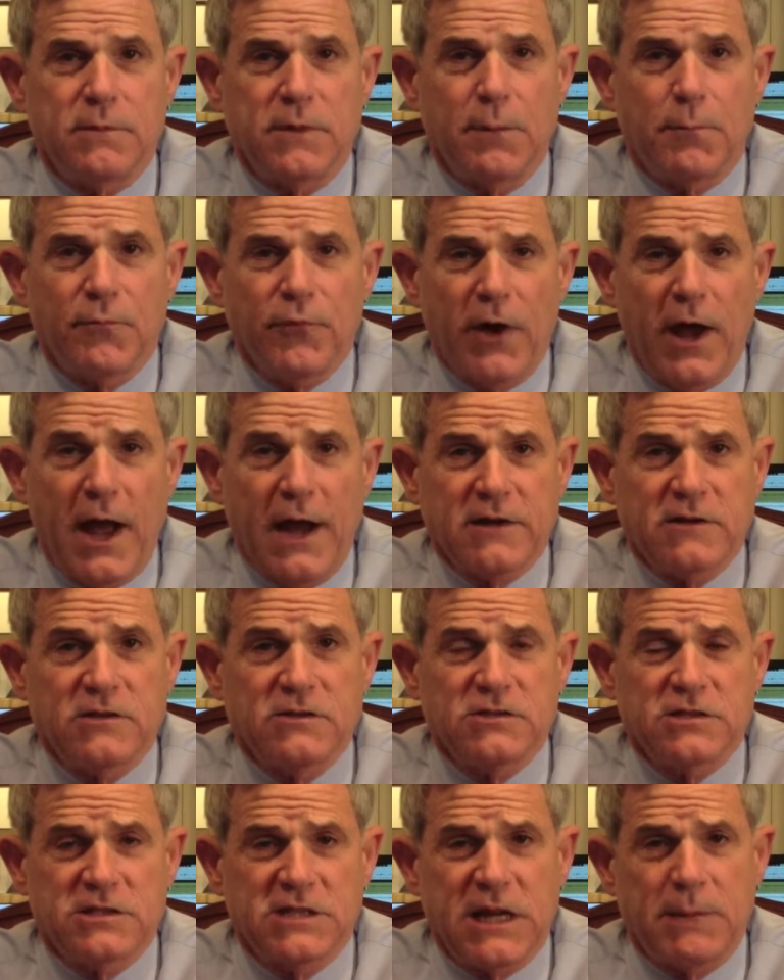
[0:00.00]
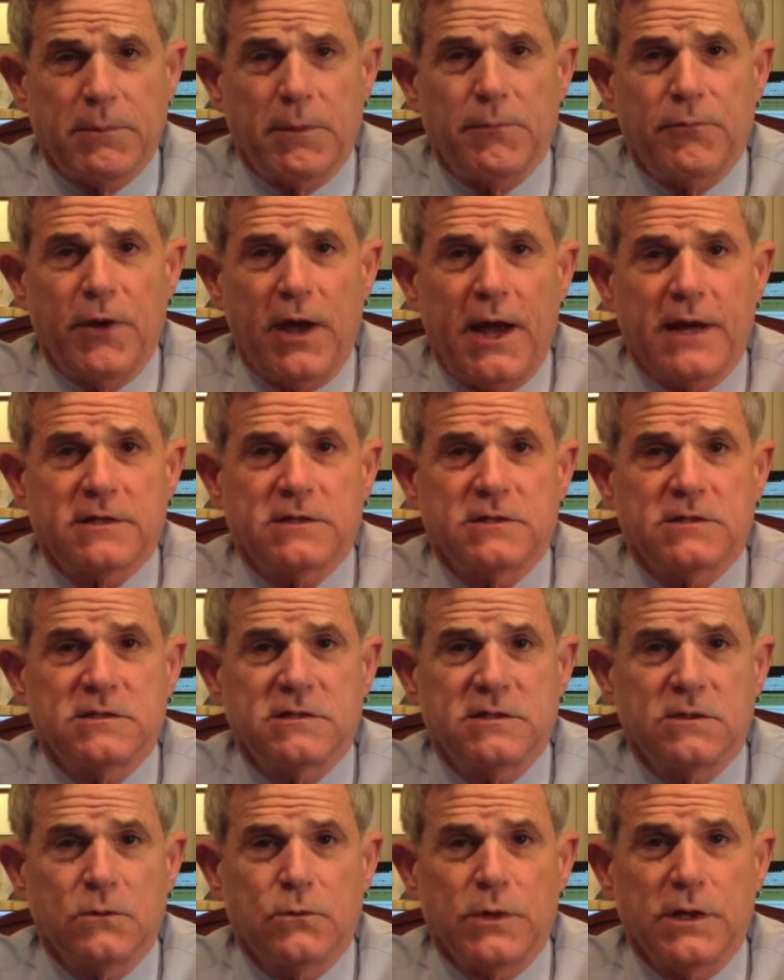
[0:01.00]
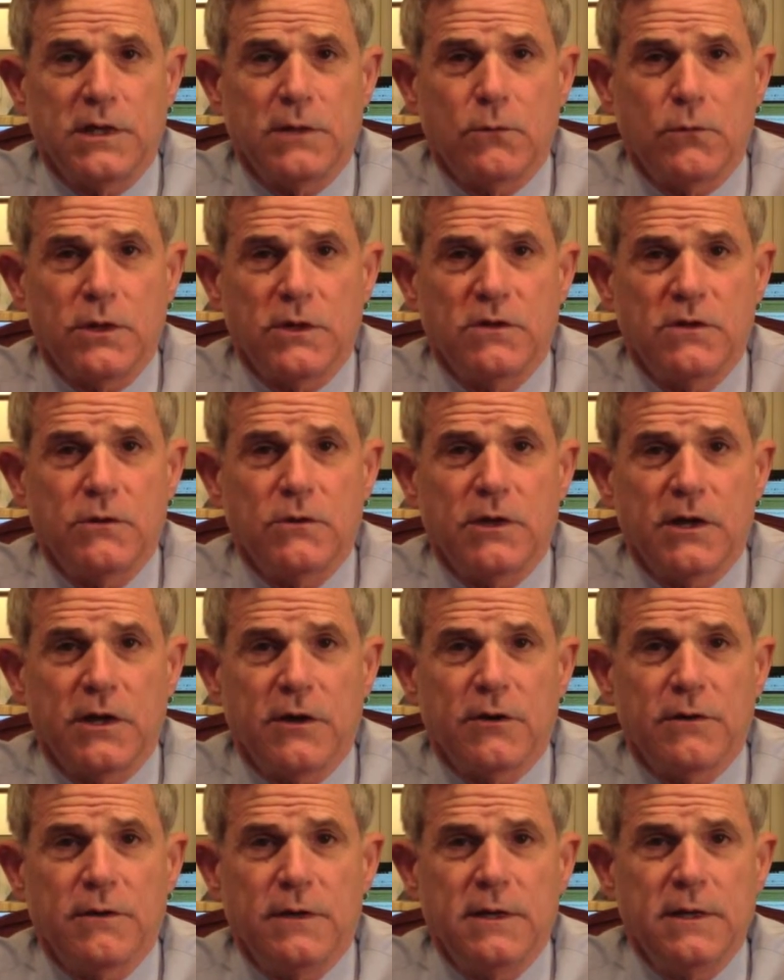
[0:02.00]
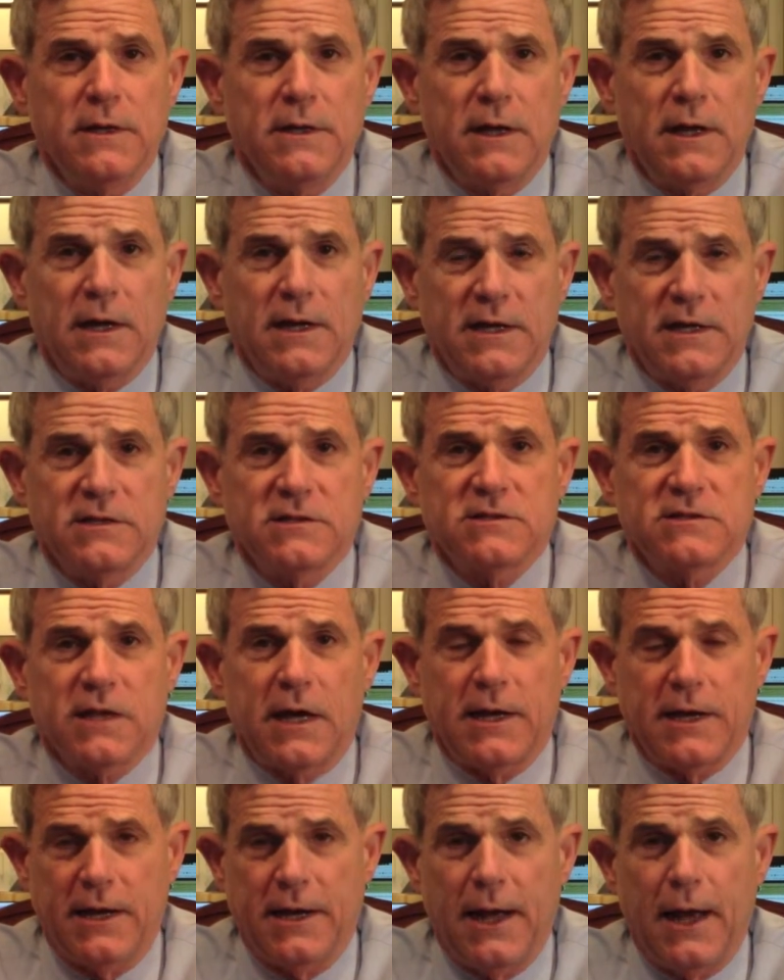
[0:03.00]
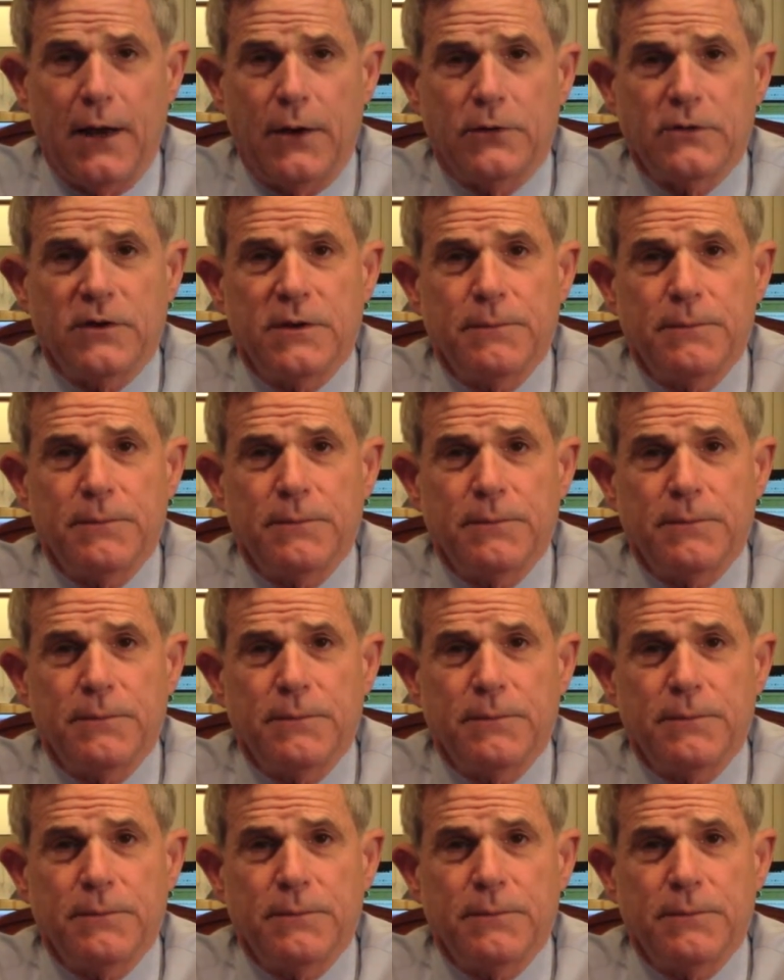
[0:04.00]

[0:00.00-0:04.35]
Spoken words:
practice, the type of practice that we do here inside and out.